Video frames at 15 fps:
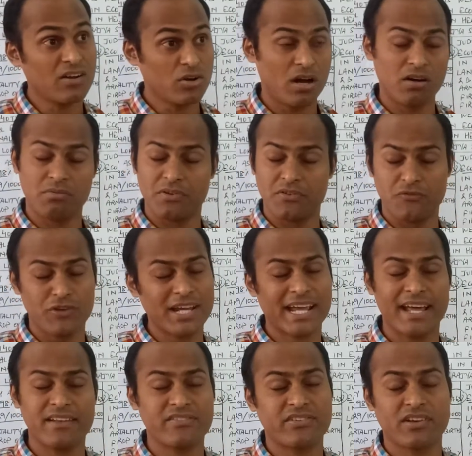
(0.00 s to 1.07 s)
Now,
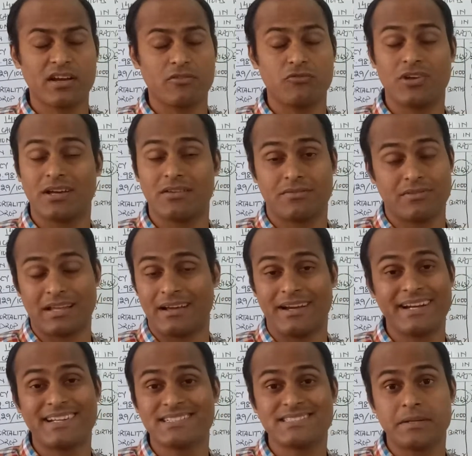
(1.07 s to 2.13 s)
we can say
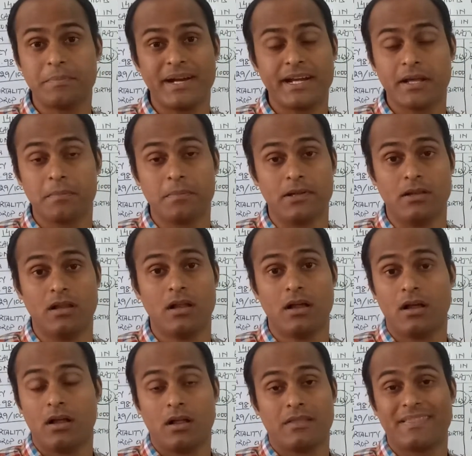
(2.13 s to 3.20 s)
it is debatable.
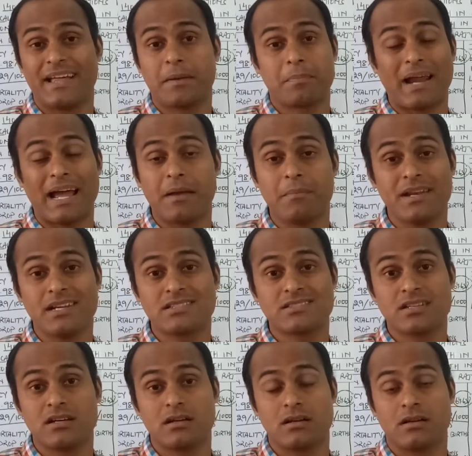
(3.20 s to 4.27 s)
The Prime
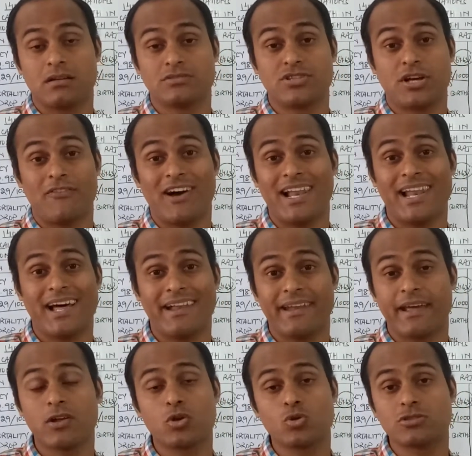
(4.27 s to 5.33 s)
Minister
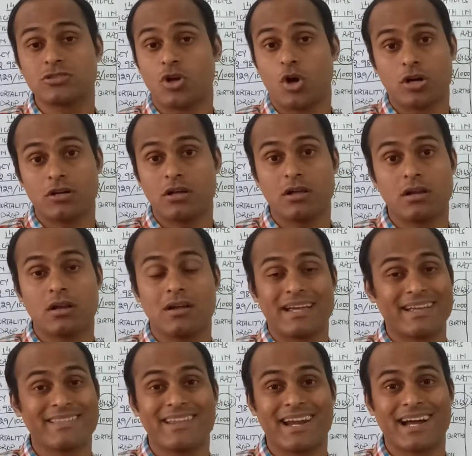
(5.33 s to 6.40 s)
Jawaharlal Nehru's
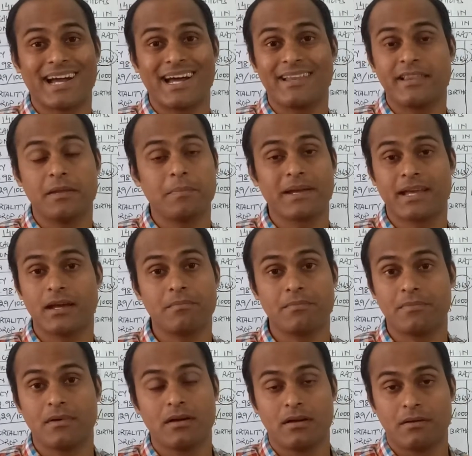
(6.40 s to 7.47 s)
daughter Indira Gandhi
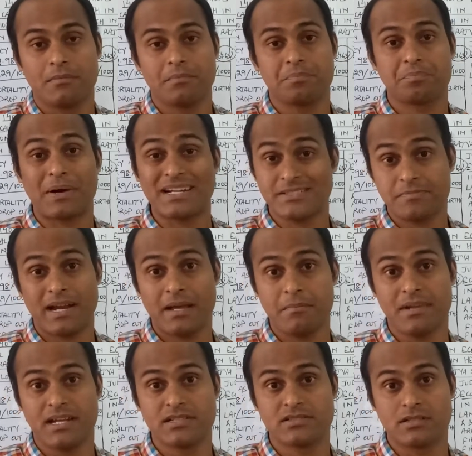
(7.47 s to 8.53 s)
became first
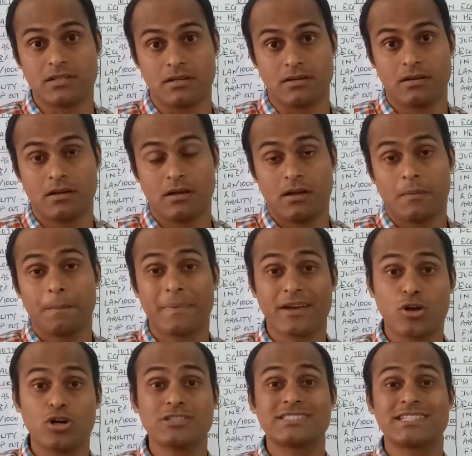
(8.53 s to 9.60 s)
Prime Minister
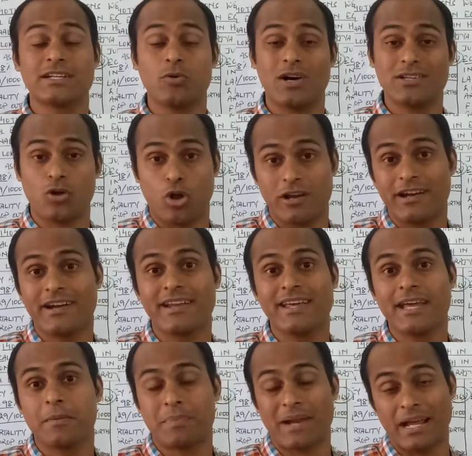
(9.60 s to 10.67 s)
because she was
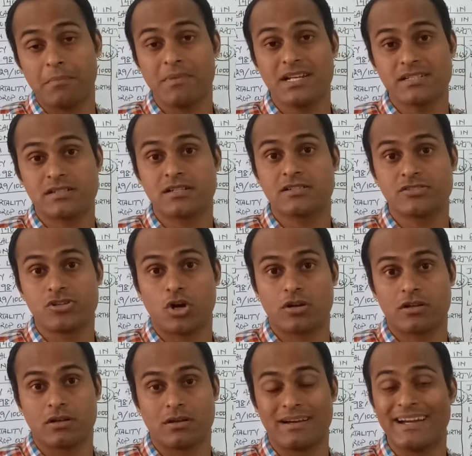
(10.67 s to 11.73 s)
already a Prime Minister's
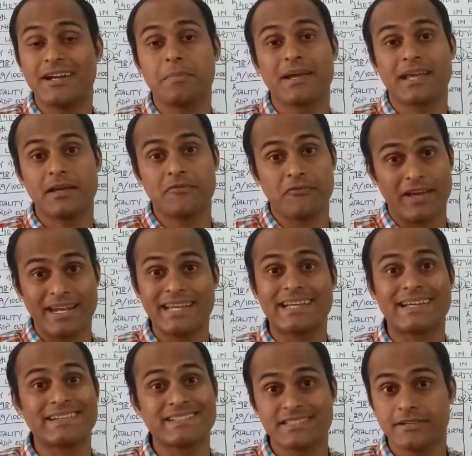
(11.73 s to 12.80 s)
daughter. It became
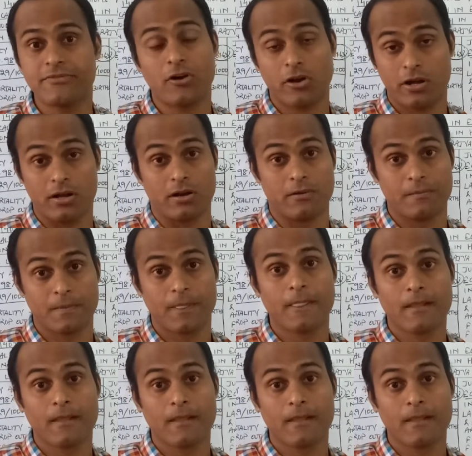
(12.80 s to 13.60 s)
very easy for her.